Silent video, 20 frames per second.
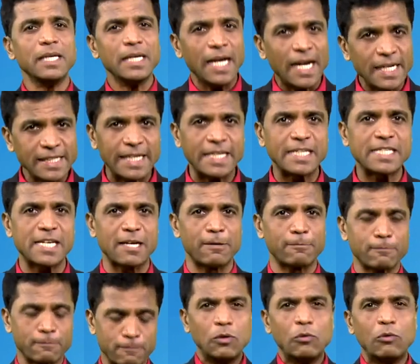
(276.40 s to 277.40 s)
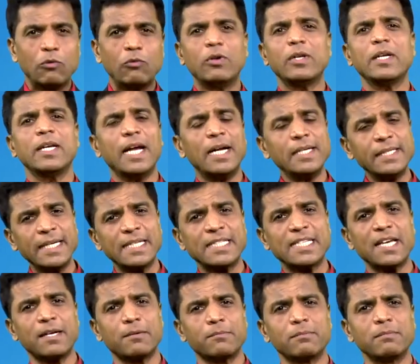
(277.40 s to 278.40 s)
CAT exam. For CAT
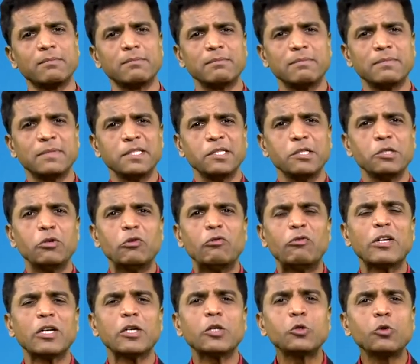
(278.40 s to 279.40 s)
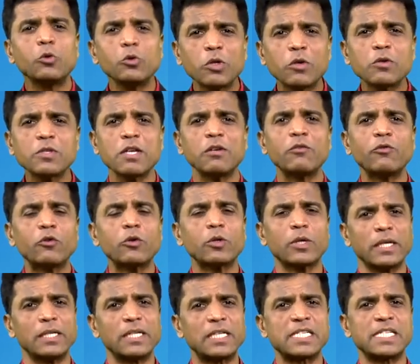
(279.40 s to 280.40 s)
exam, for
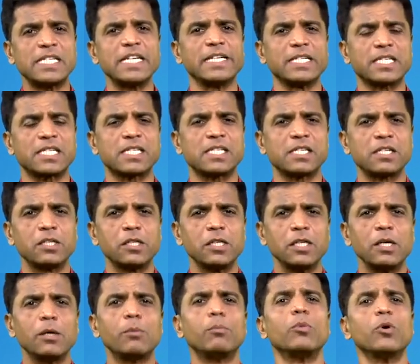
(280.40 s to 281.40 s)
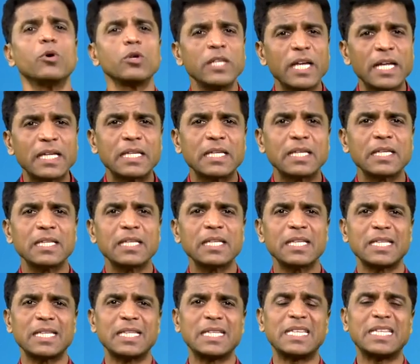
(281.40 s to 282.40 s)
2,400 seats, more than
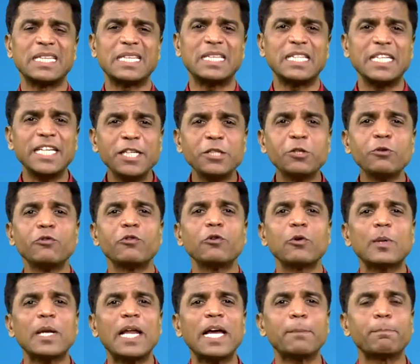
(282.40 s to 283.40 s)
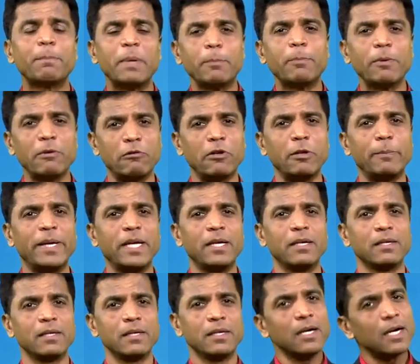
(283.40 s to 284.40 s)
3 to 4 lakh people will
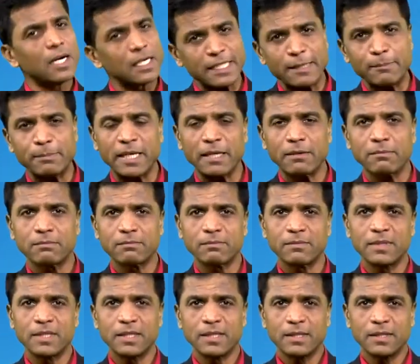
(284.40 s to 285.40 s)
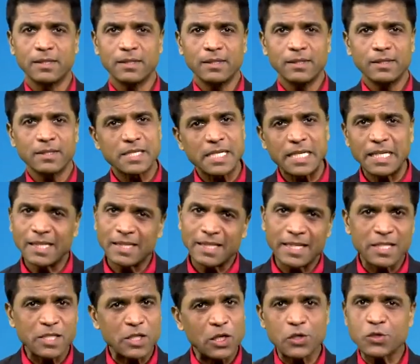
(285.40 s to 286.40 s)
be attempting. See,
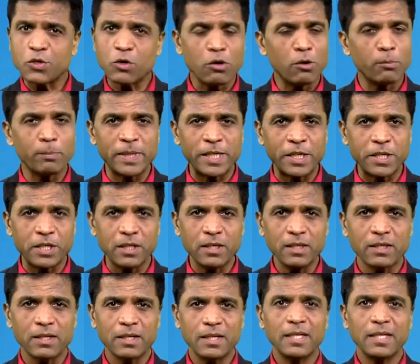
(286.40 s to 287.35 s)
there is also competition.